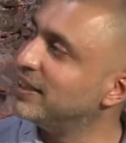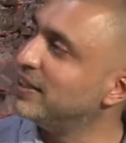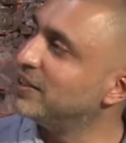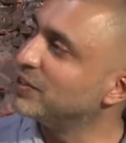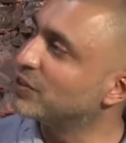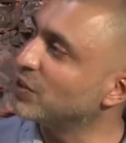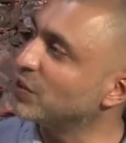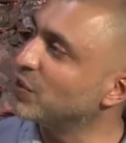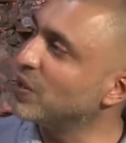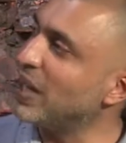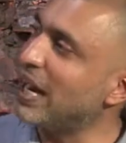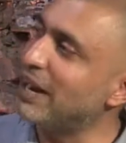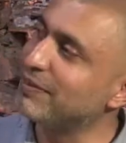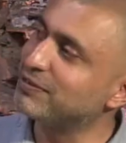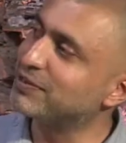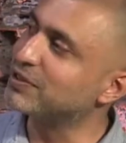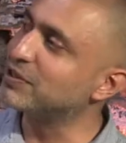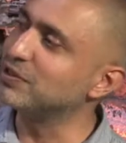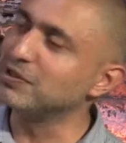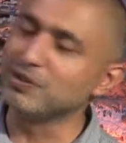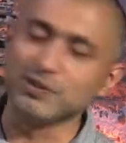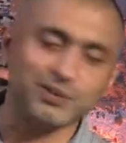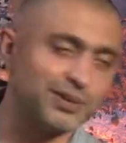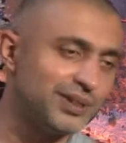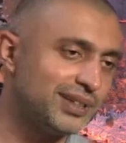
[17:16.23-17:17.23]
So you have
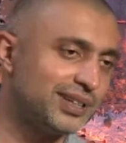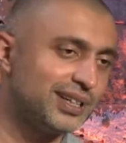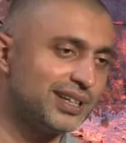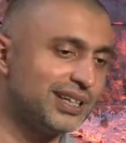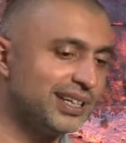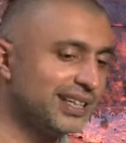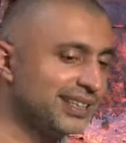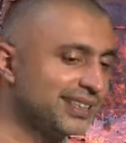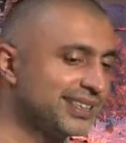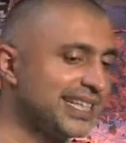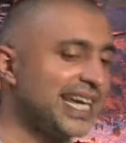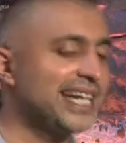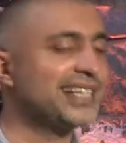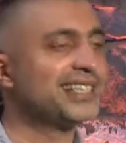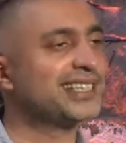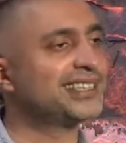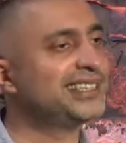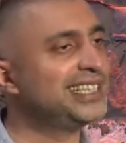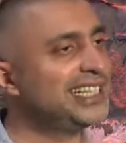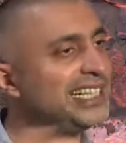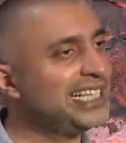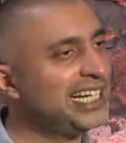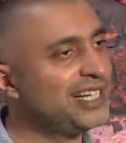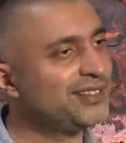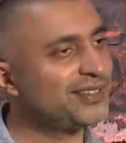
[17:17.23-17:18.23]
to uh, take the
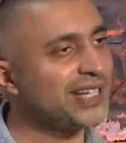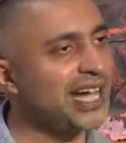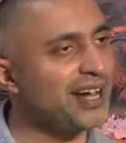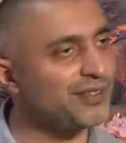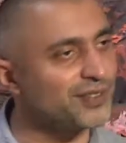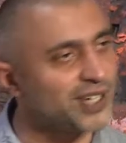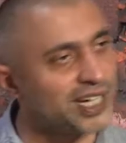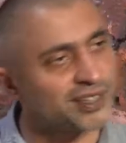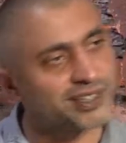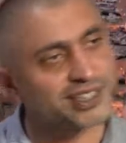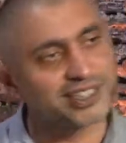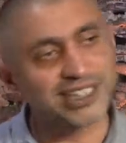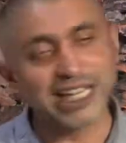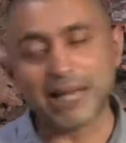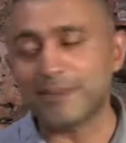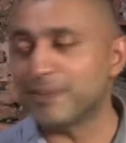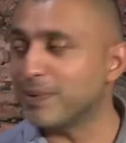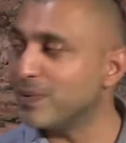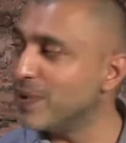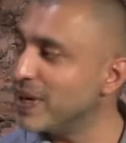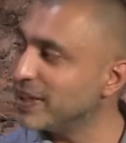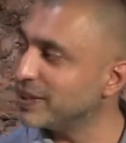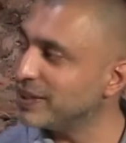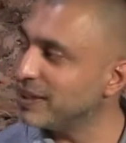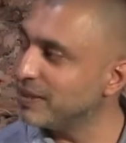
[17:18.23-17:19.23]
tea leaves out, so you have to
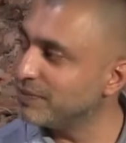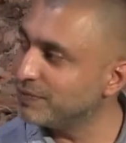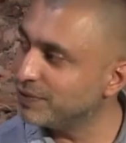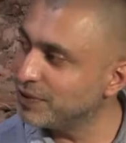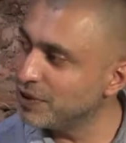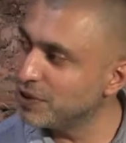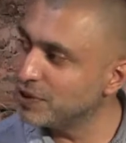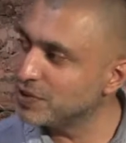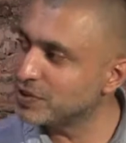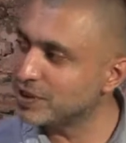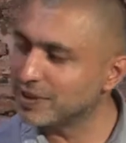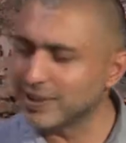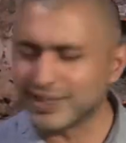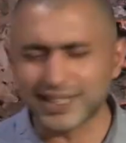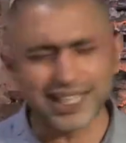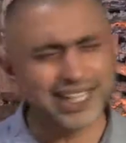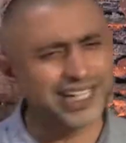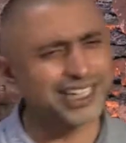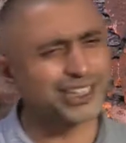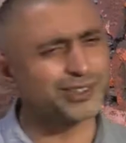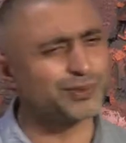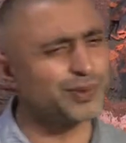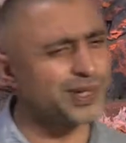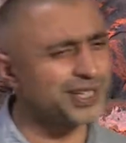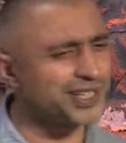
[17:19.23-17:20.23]
separate the infusion,
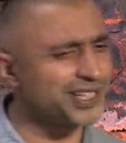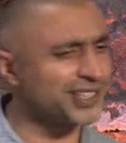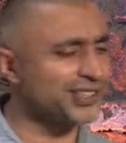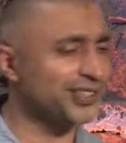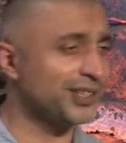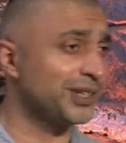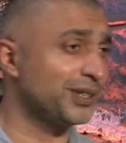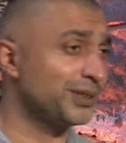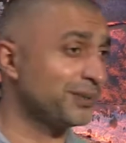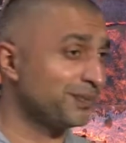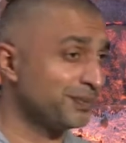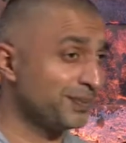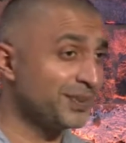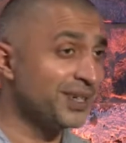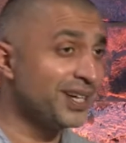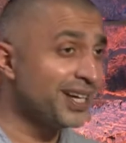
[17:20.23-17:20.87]
things which are so